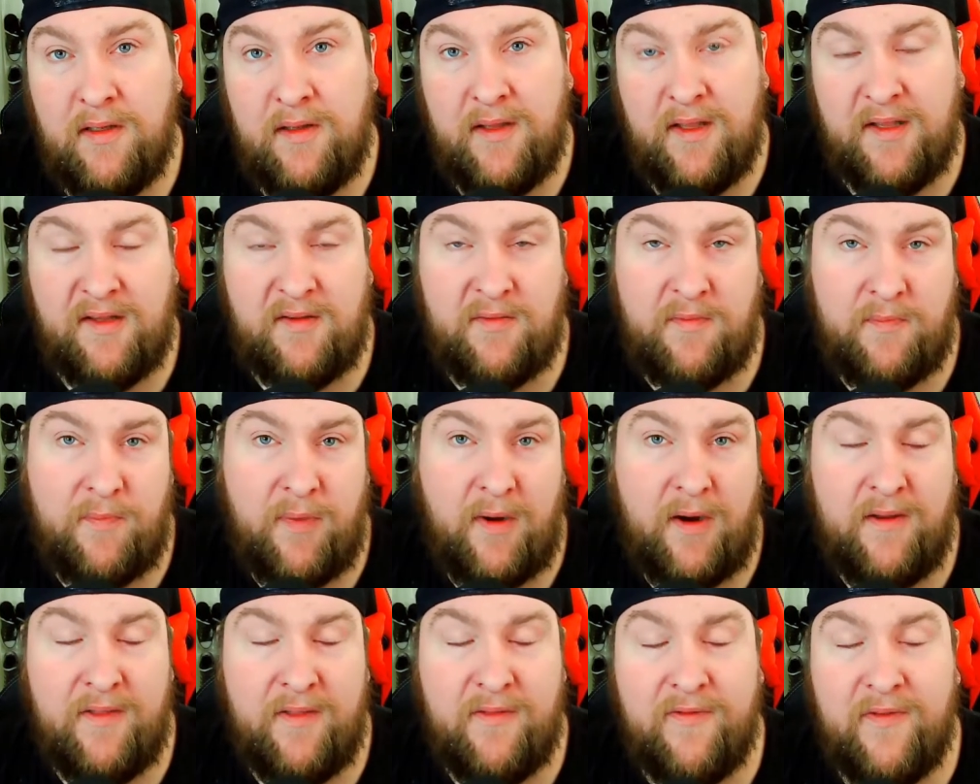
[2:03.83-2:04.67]
it's
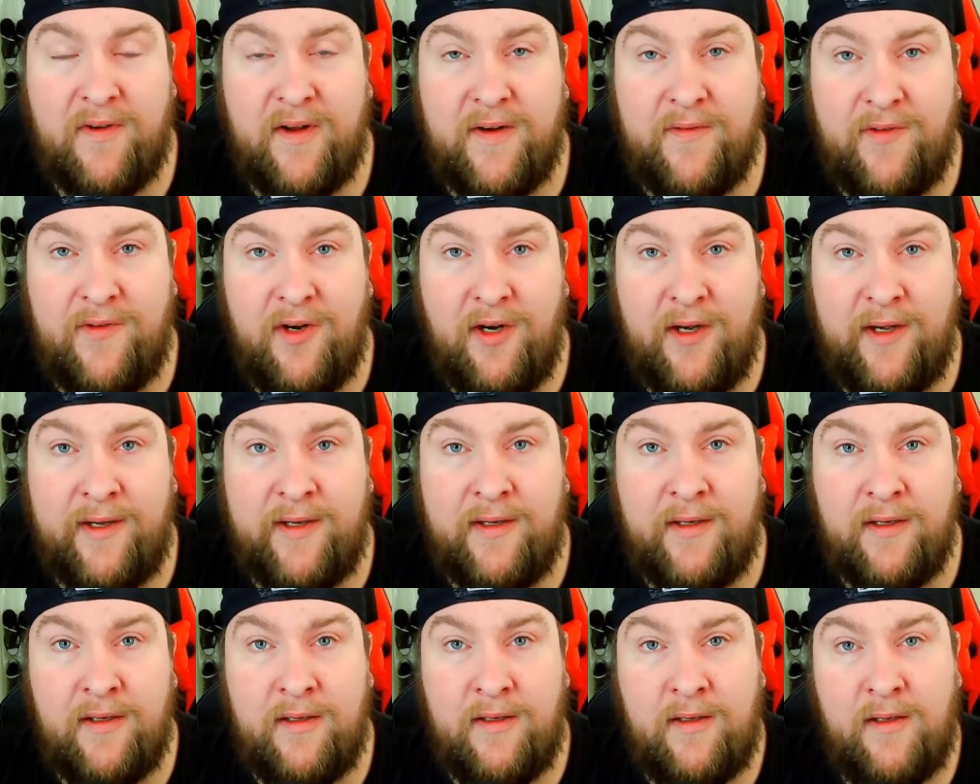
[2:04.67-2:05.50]
part of the fun of cooking.
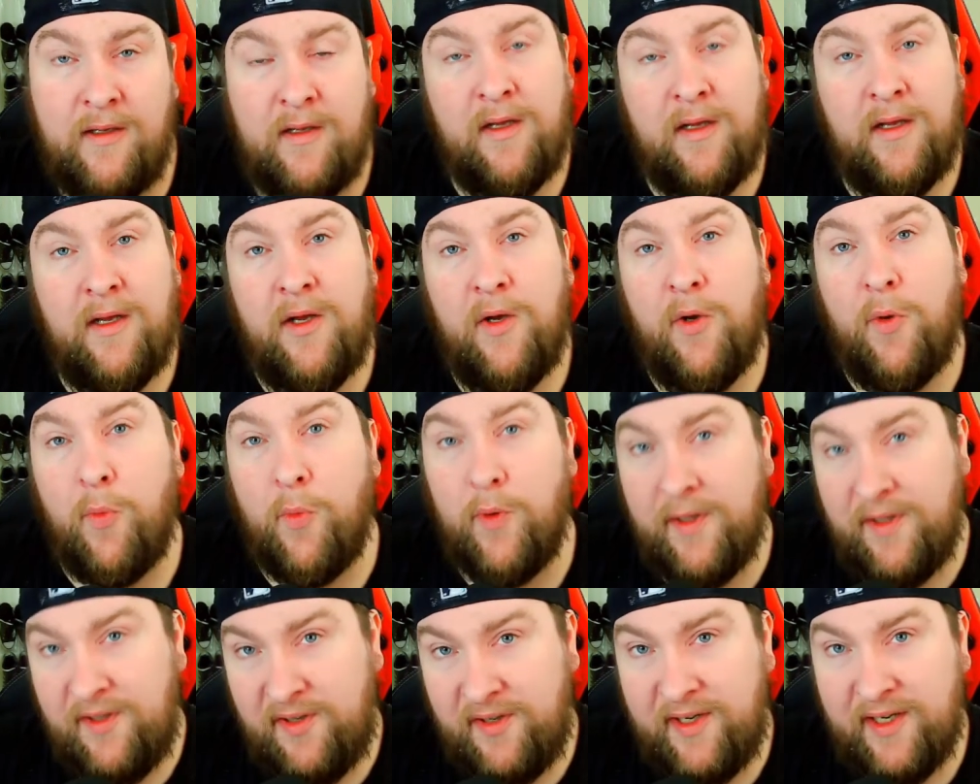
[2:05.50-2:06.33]

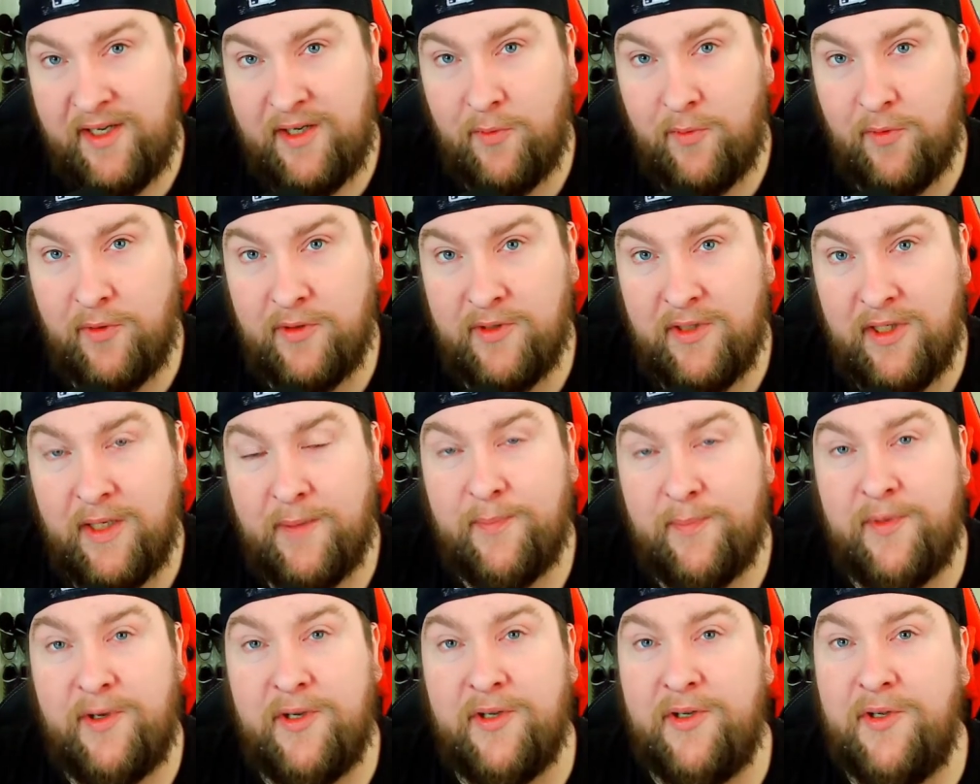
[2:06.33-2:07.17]
Once you get it rolled
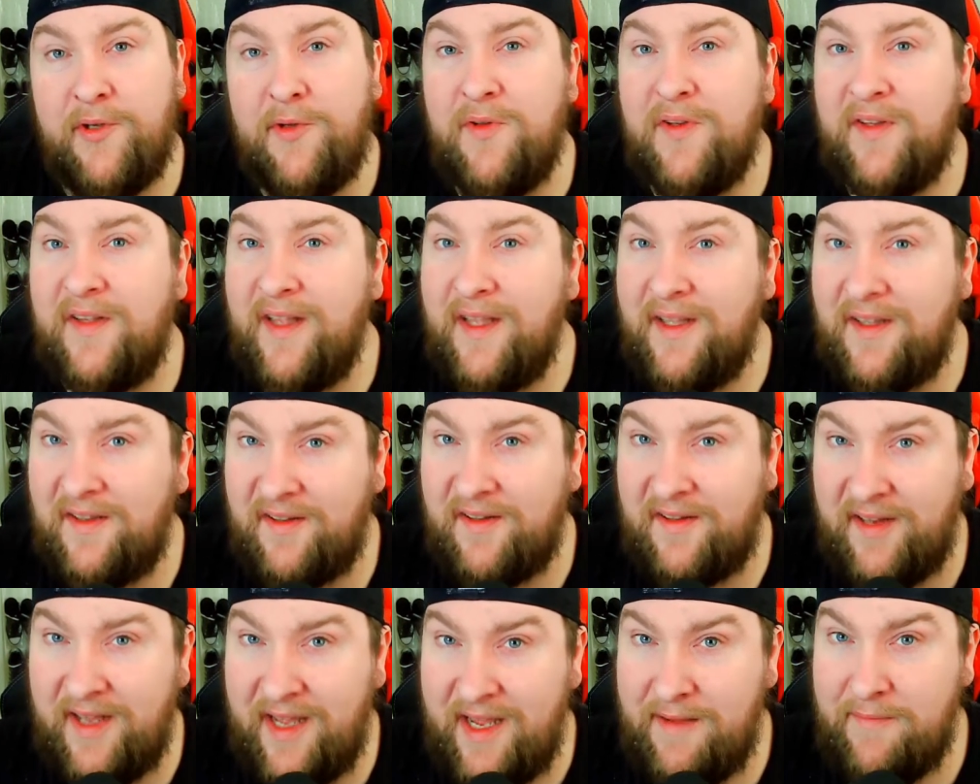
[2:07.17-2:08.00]
up, you'll use that
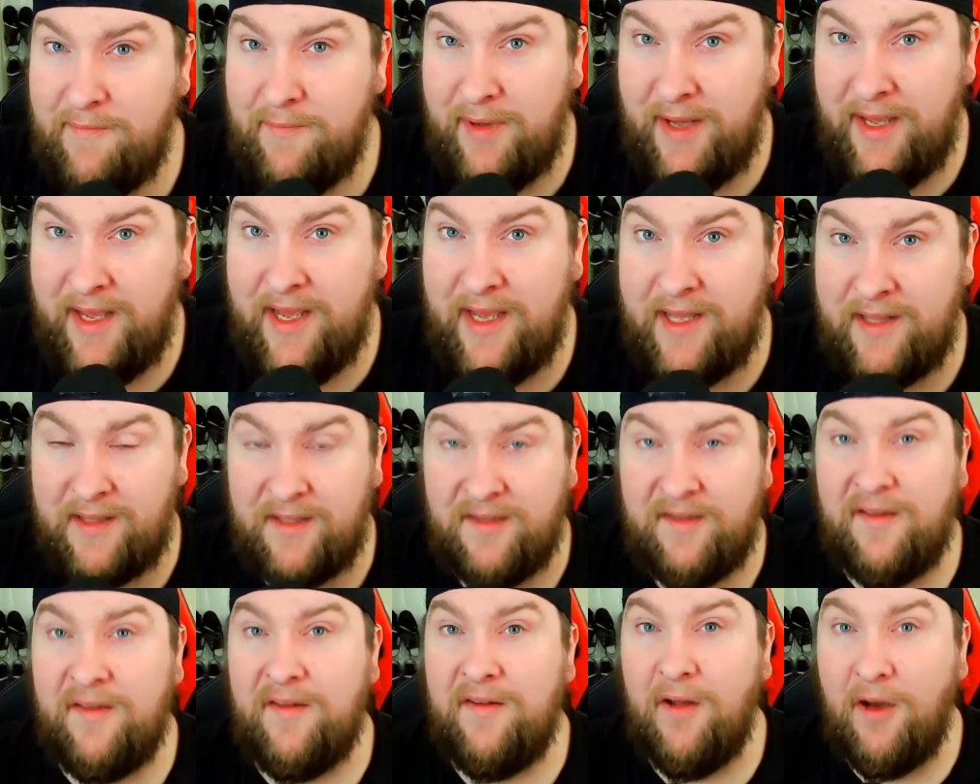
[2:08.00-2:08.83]
same pan.
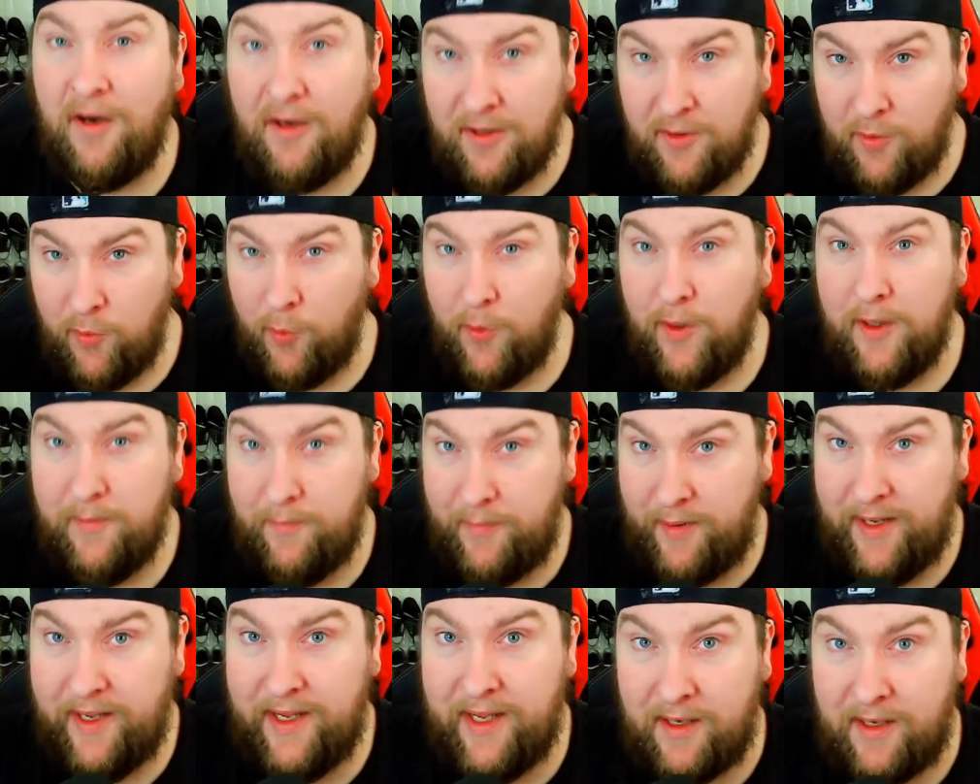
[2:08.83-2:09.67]
This is all in one
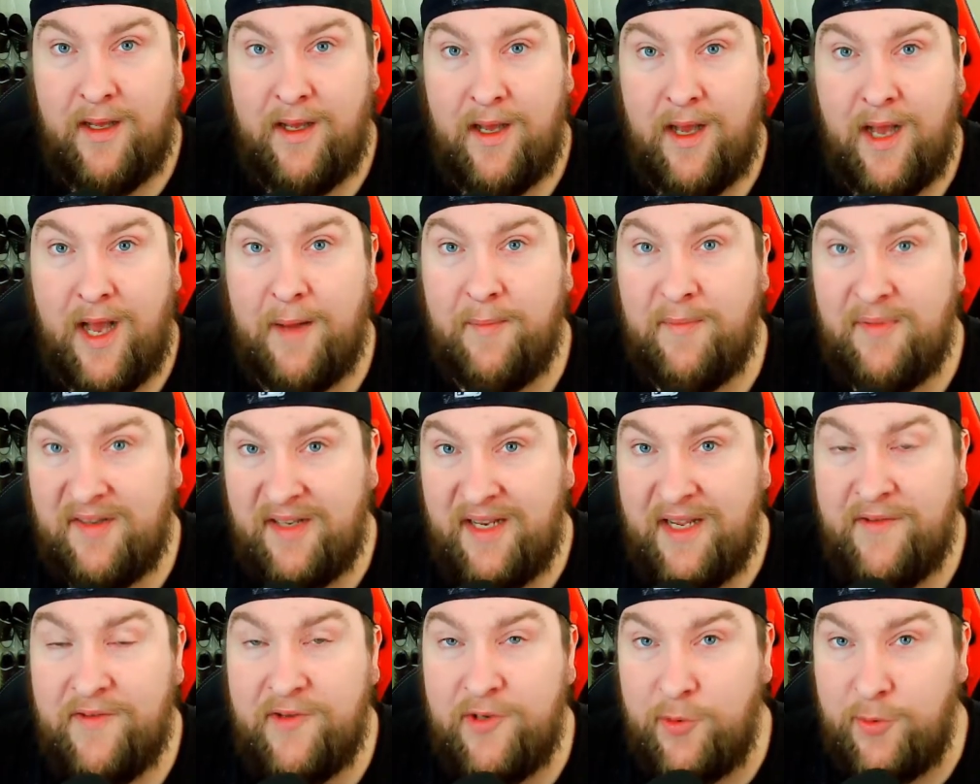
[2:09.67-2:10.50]
pan. I'm
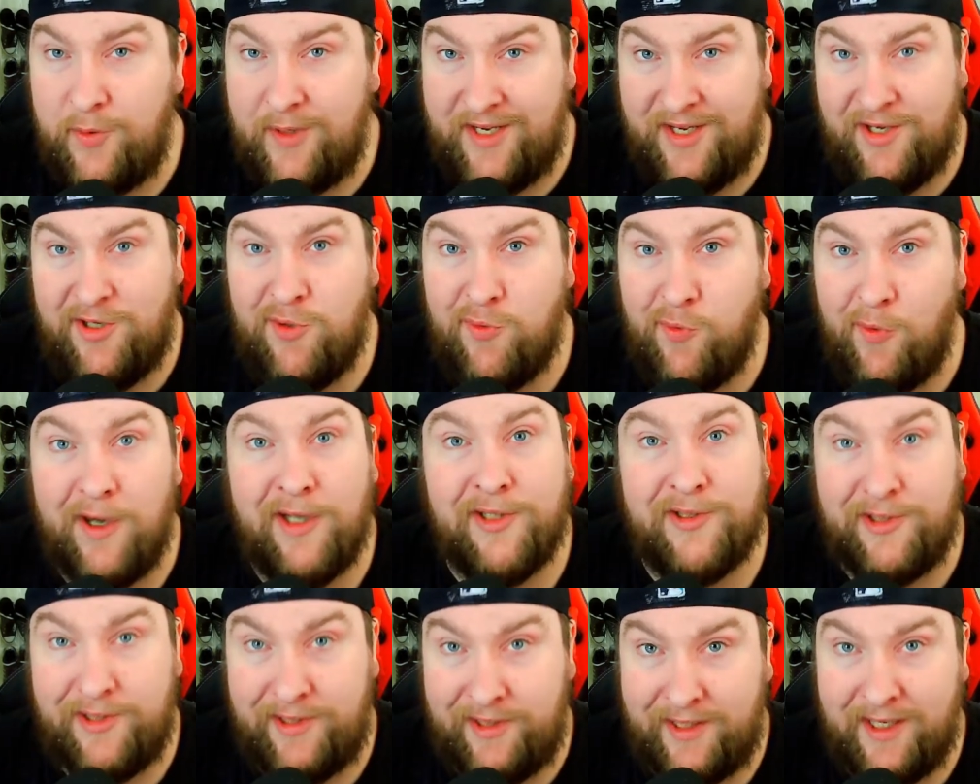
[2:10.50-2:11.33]
saving you
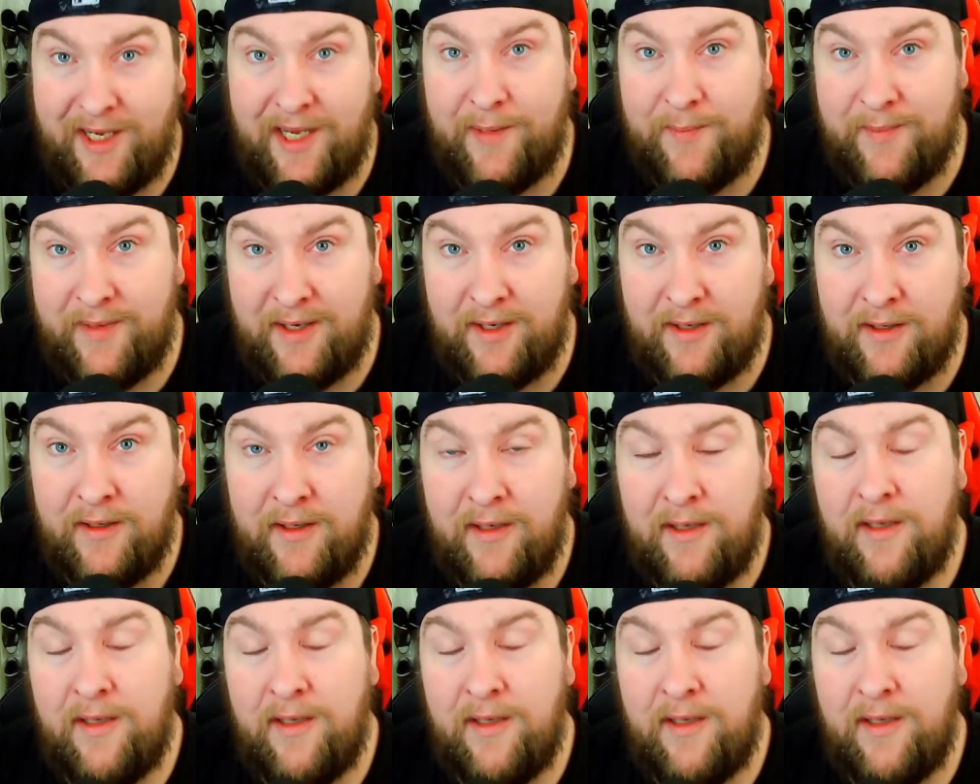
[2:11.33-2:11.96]
dishwashing time here.